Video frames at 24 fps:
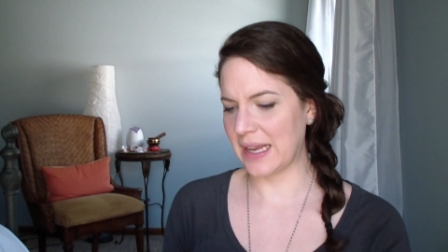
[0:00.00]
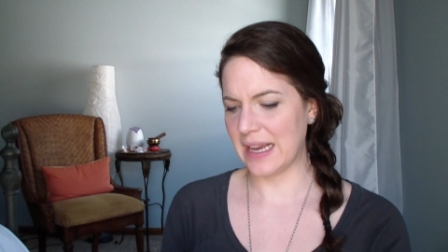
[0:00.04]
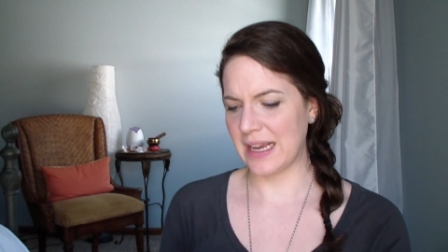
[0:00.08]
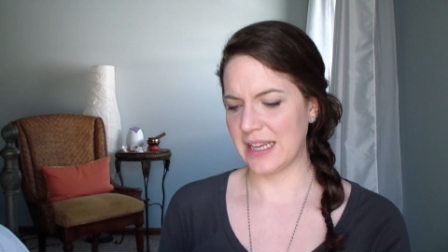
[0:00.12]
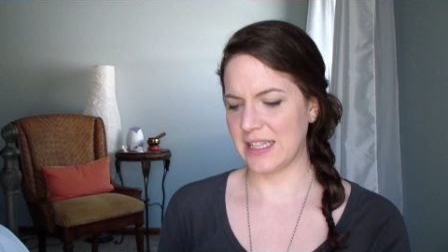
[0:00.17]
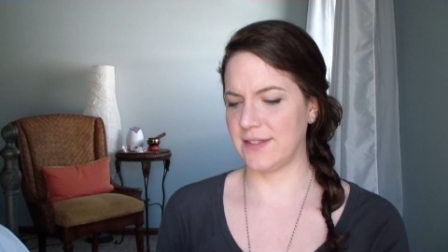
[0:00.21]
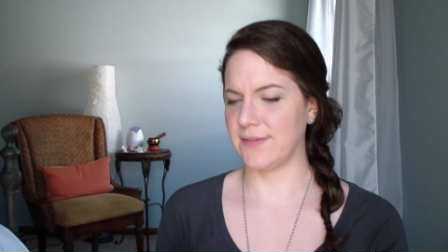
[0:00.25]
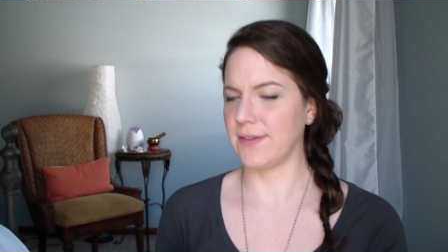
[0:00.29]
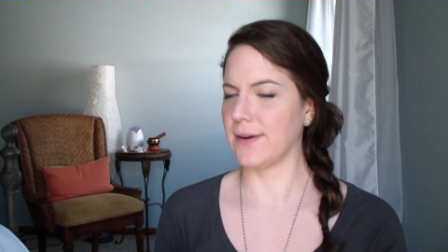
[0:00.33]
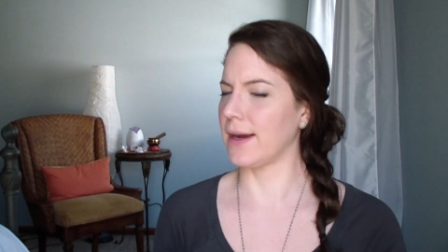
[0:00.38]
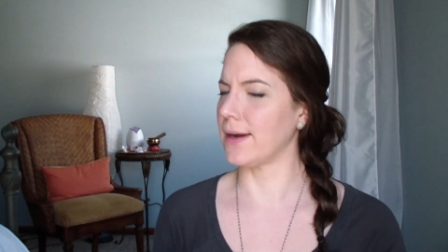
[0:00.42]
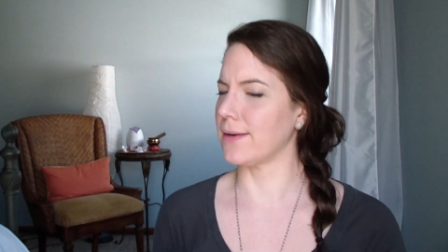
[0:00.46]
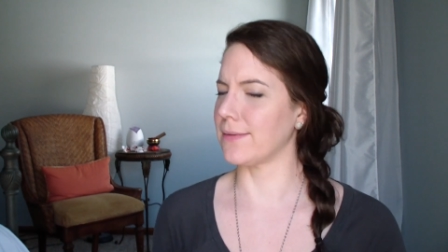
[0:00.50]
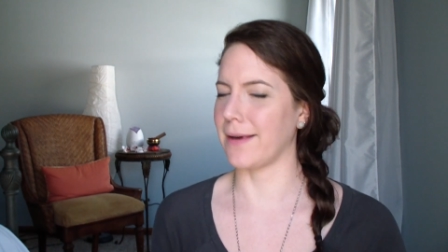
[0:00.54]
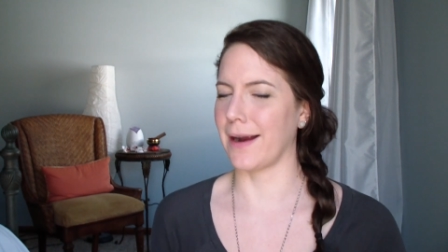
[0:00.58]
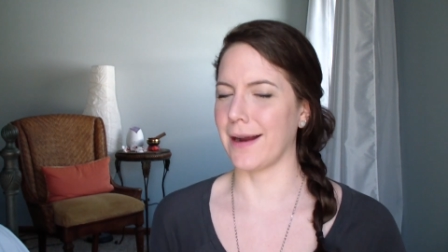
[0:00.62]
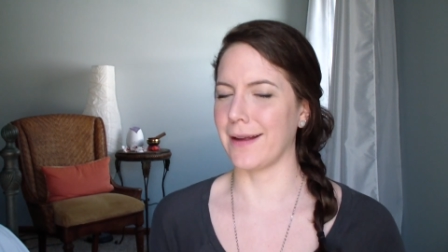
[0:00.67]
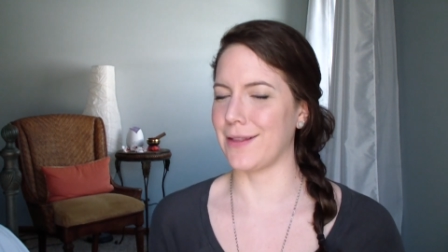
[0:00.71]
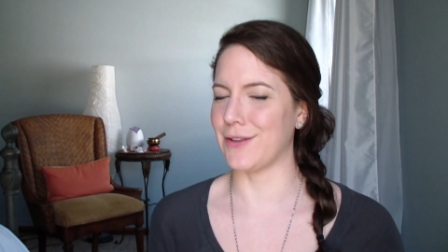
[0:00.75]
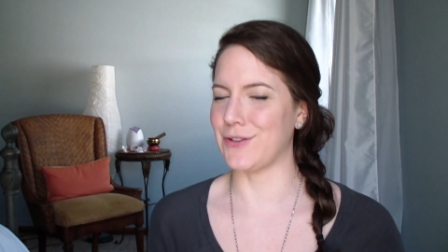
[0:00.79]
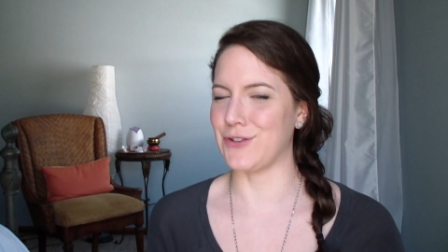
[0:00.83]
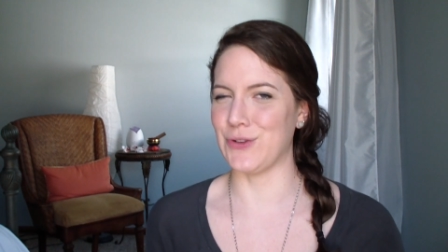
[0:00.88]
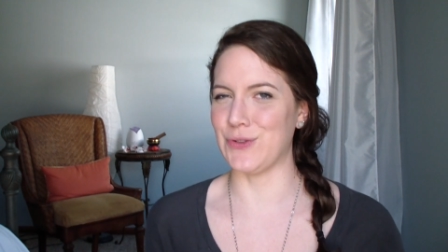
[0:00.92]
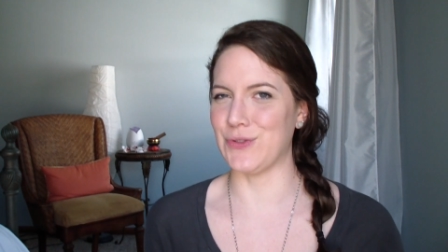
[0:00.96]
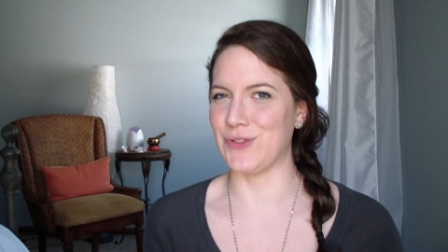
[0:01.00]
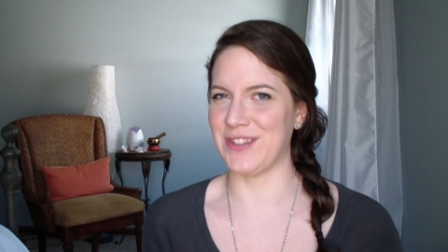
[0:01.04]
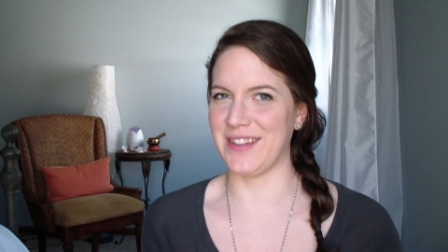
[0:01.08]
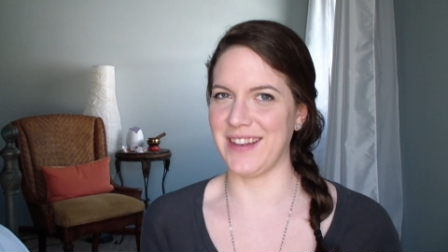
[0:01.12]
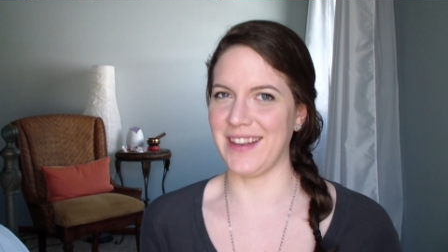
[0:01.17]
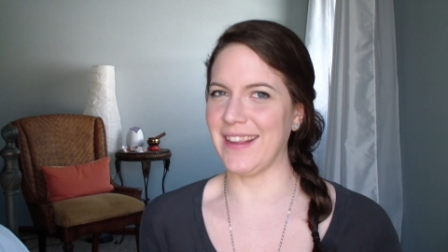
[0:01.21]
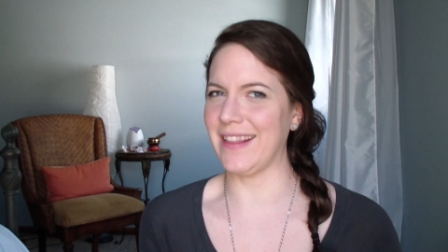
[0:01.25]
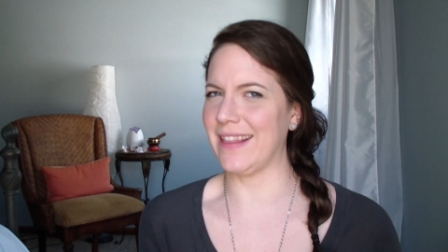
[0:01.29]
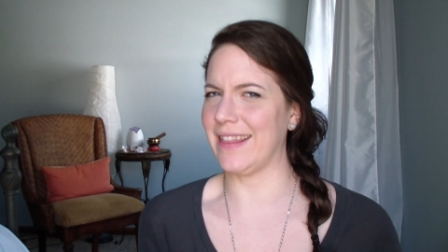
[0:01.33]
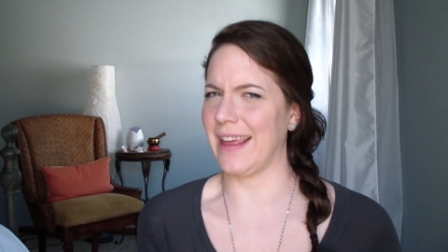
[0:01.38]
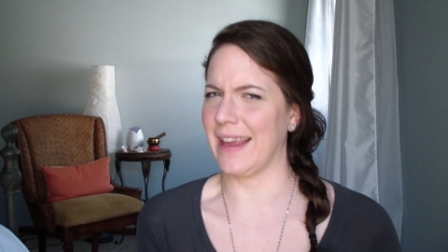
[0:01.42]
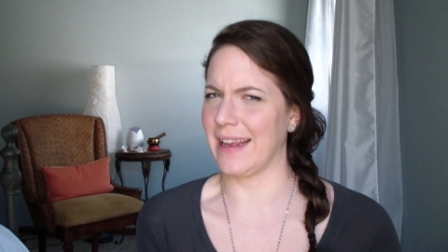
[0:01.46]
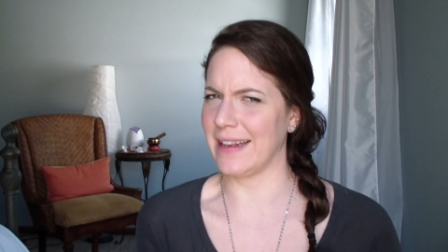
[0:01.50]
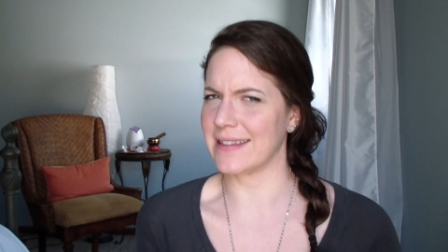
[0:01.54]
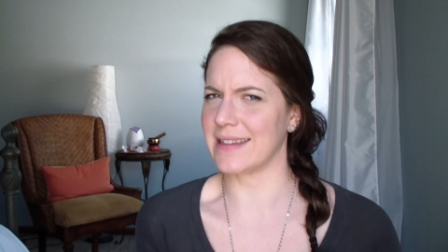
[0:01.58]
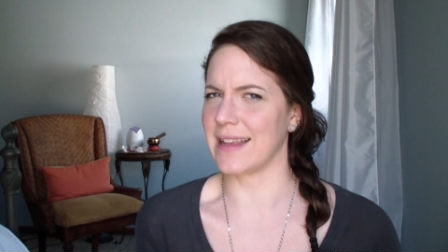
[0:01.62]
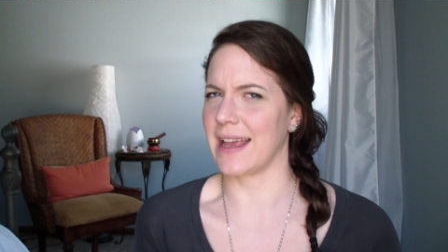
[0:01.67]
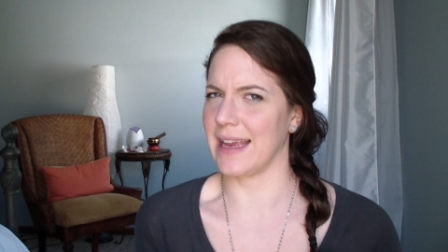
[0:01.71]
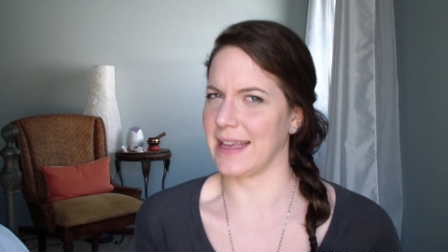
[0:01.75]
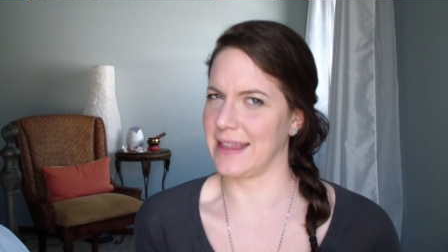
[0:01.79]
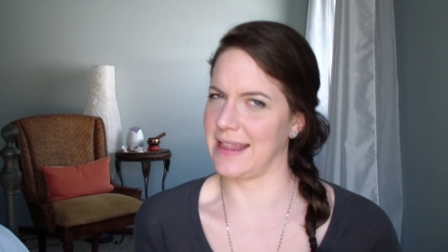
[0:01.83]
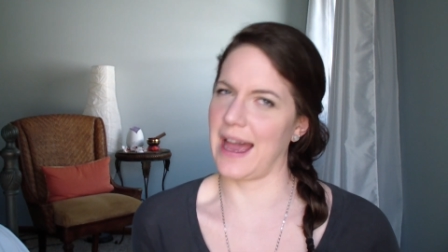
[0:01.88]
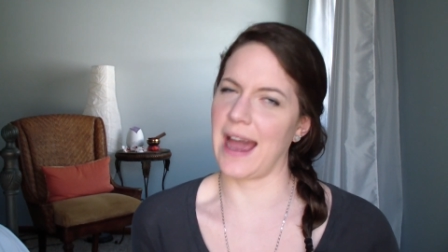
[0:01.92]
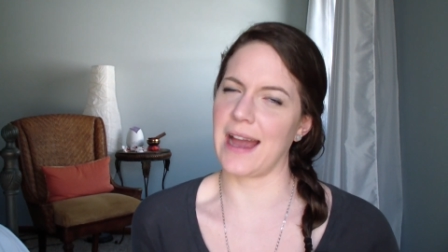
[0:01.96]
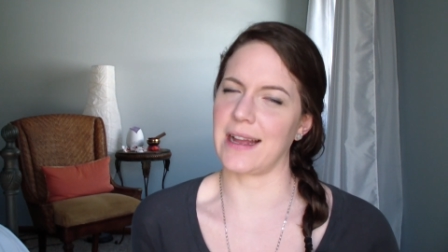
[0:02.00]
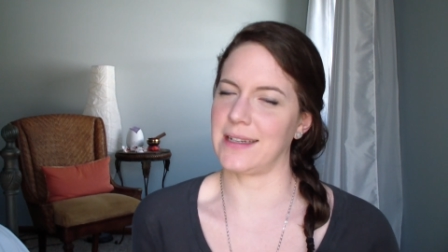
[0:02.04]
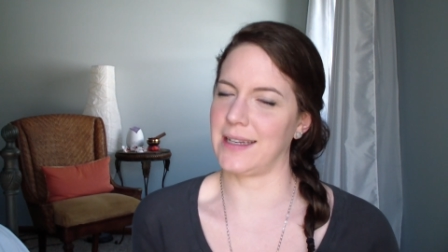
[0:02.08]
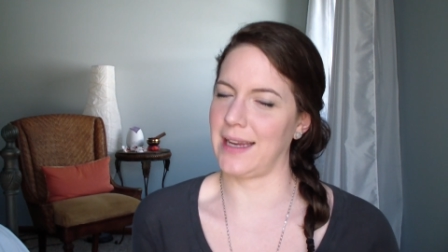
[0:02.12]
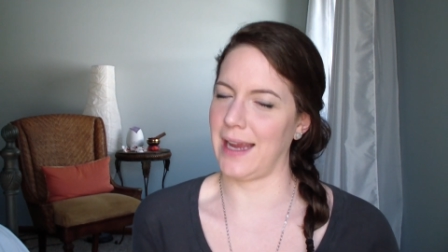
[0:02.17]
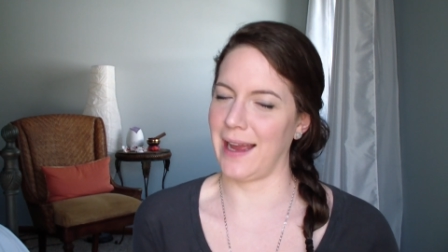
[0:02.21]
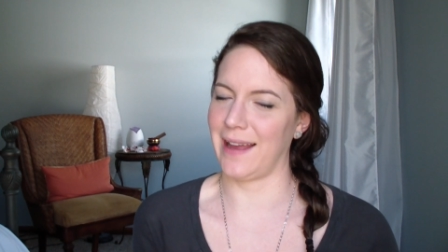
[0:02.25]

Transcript: It's very rare that you see things like that